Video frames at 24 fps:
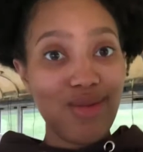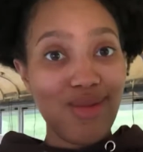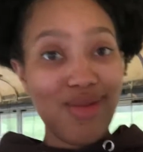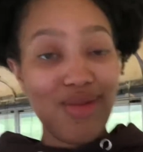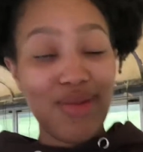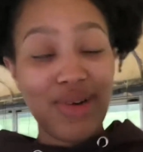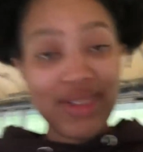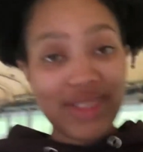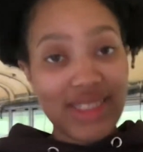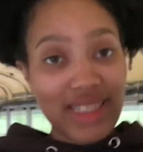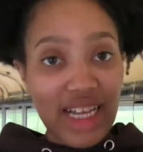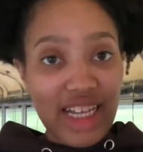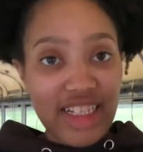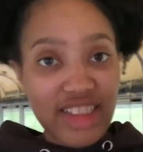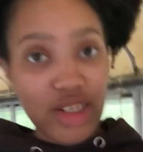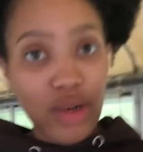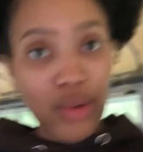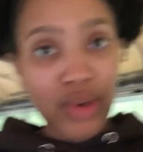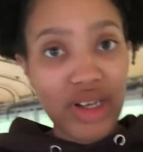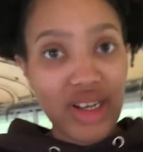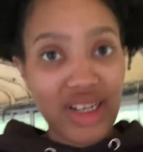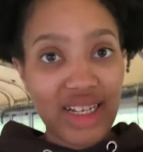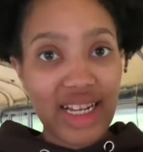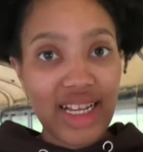one side's
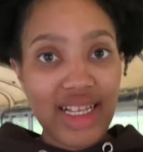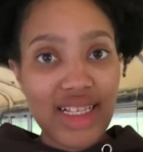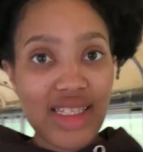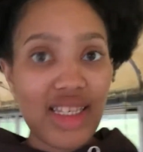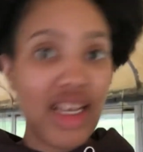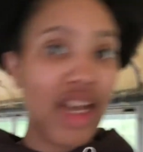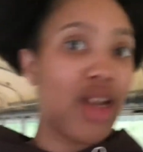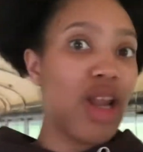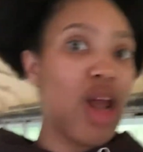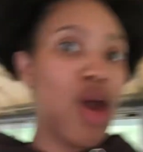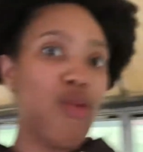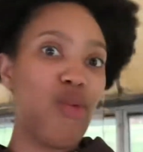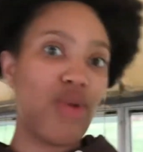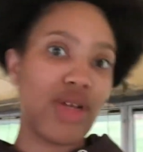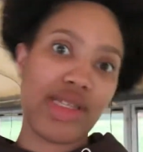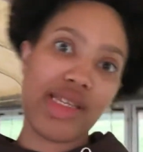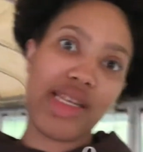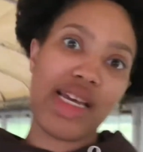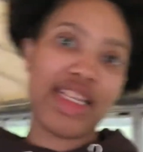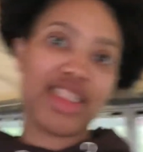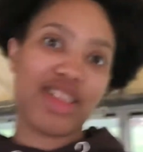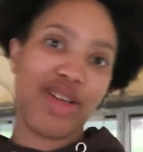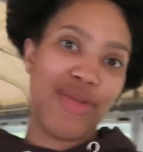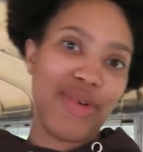going on the inside and one
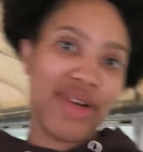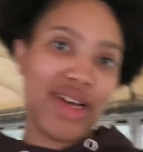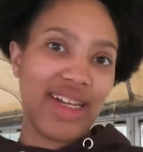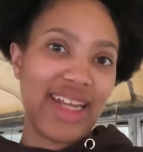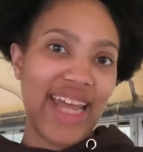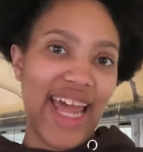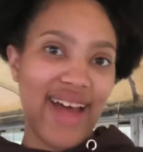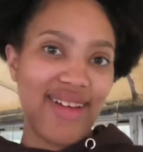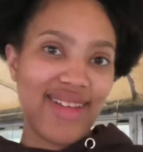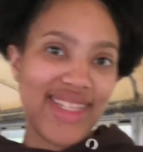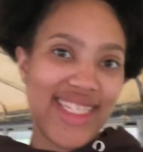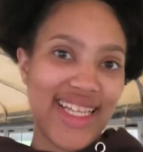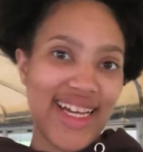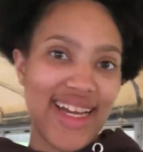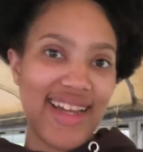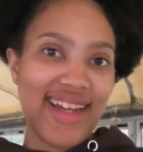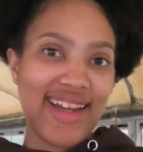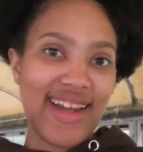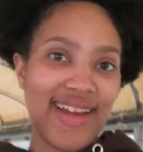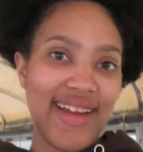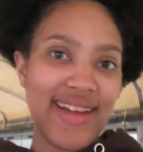side's going on the outside.